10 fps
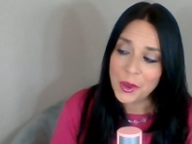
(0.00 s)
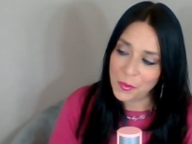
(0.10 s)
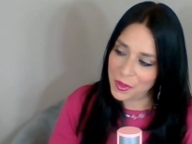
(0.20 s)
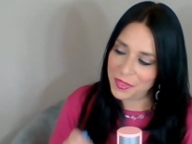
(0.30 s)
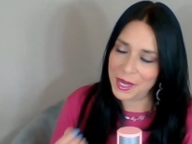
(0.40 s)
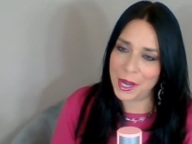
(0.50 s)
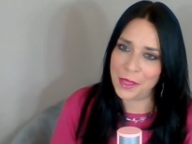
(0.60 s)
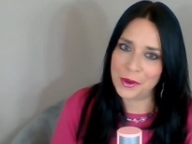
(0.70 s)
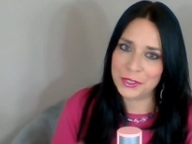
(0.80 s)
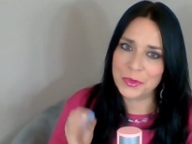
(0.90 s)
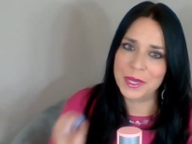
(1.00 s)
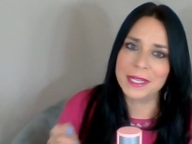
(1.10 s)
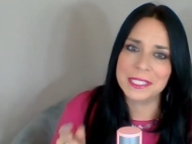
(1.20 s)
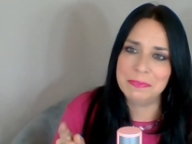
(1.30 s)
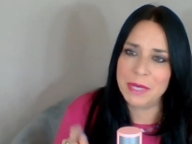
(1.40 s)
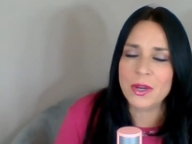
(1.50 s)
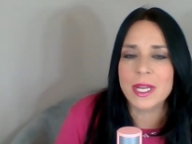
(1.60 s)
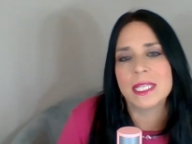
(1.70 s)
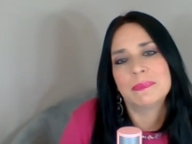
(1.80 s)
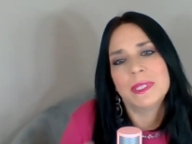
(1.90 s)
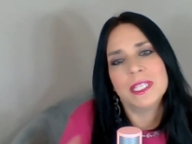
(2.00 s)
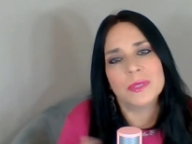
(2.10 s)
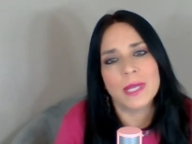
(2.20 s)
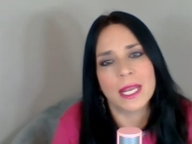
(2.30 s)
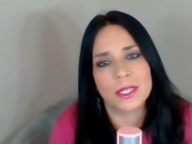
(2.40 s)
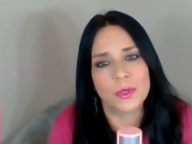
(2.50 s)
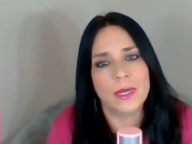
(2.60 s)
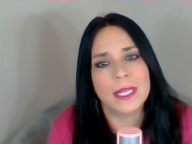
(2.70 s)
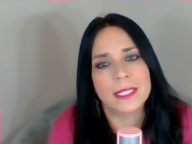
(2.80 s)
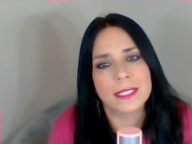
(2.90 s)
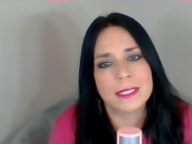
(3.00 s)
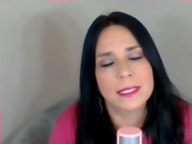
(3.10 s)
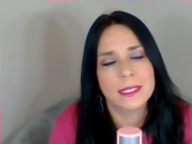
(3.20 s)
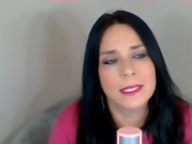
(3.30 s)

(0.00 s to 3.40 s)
with another twin experience. But this one had a twist.